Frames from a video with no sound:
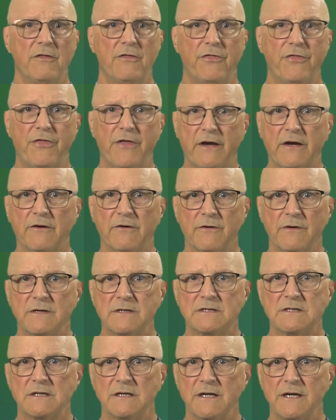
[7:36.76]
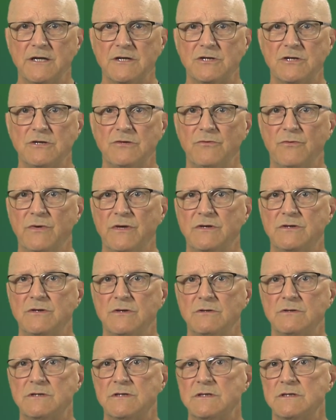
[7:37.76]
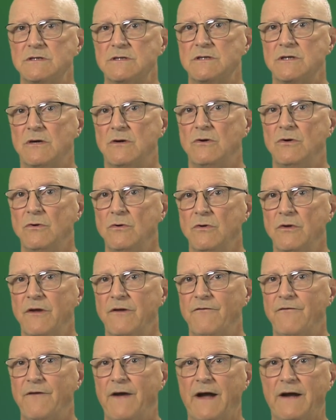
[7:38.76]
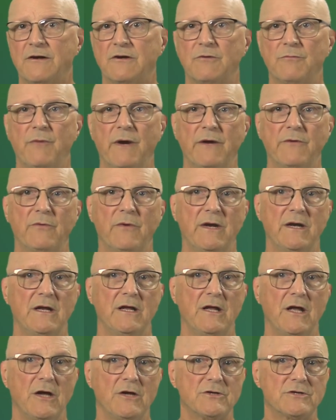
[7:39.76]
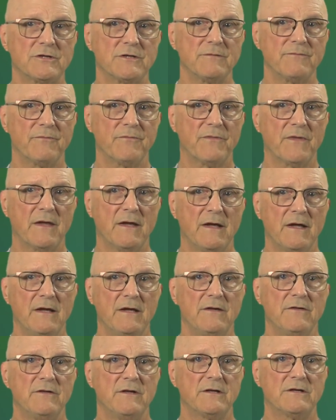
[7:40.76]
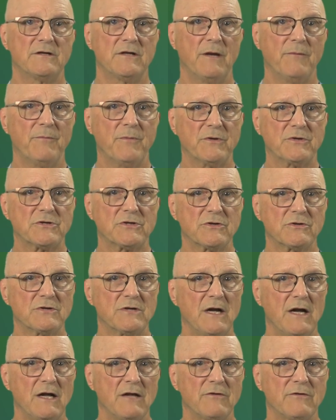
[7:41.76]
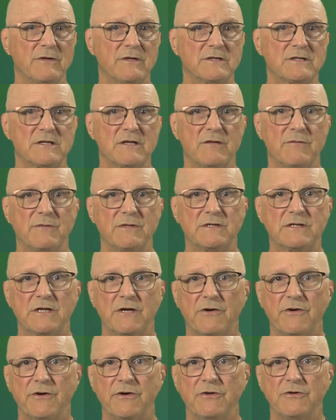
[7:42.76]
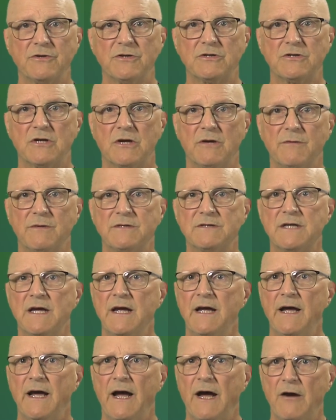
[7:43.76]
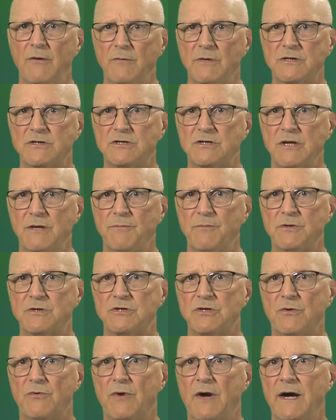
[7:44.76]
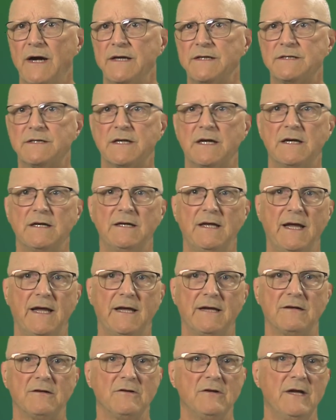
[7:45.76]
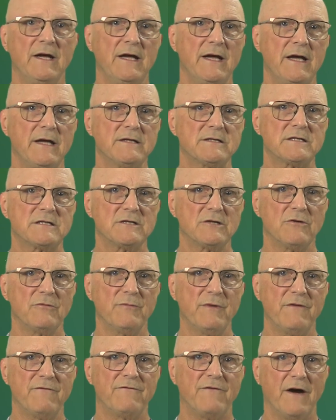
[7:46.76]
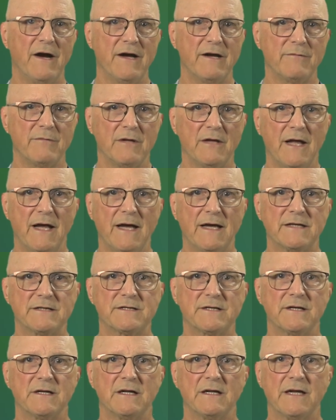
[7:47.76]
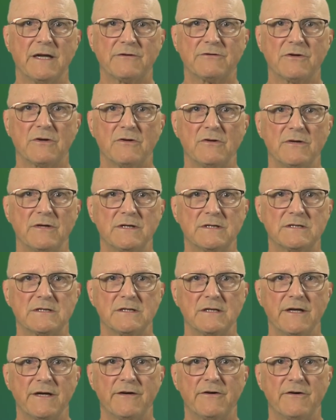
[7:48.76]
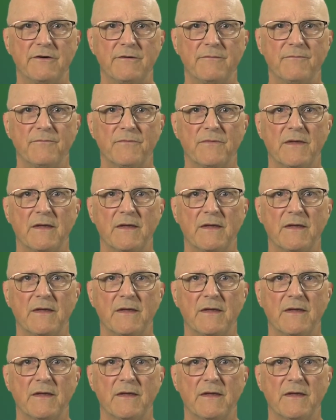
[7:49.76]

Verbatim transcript: Thicker insulation reduces the cooling factor by radiation. The temperature tolerance of the material determines how much temperature rise it can handle and still be viable as an electrical insulator.